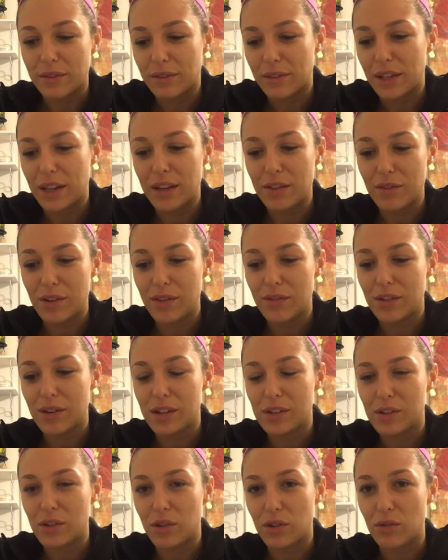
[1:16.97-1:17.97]
Even if it
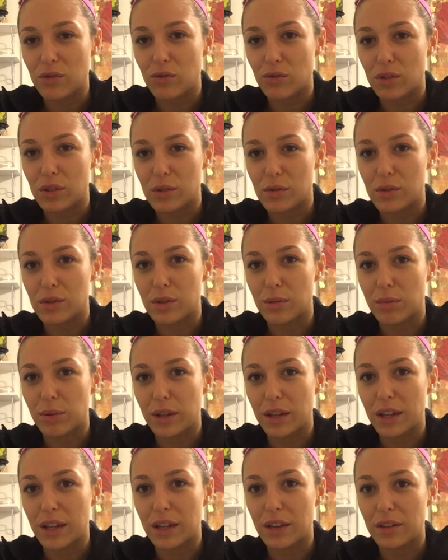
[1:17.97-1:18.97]
doesn't go towards the
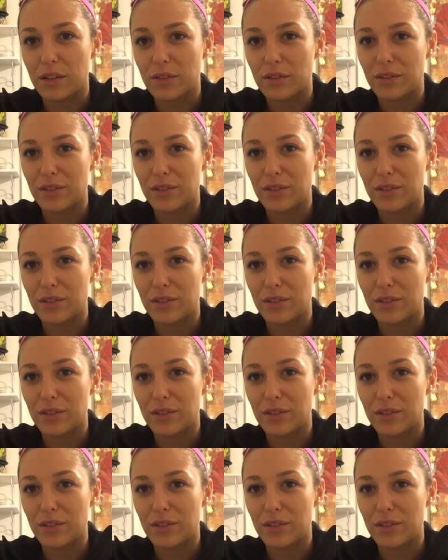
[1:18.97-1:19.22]
plan,